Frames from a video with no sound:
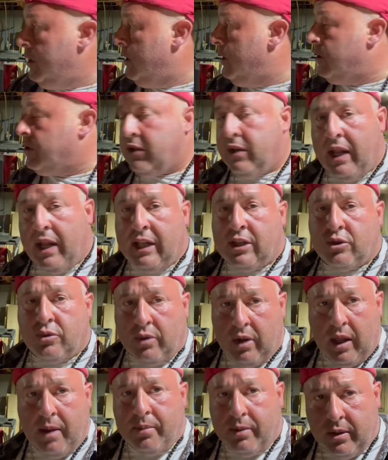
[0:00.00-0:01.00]
So that's what
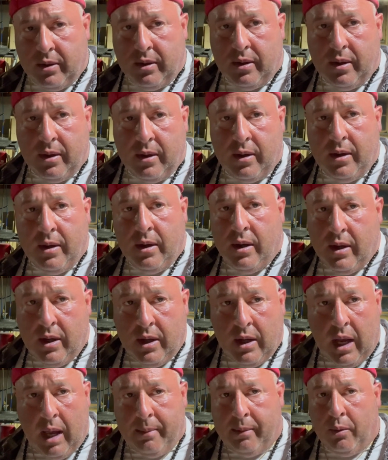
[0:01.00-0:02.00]
I've been
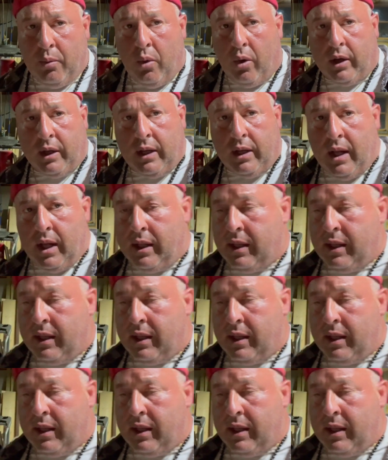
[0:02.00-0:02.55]
working on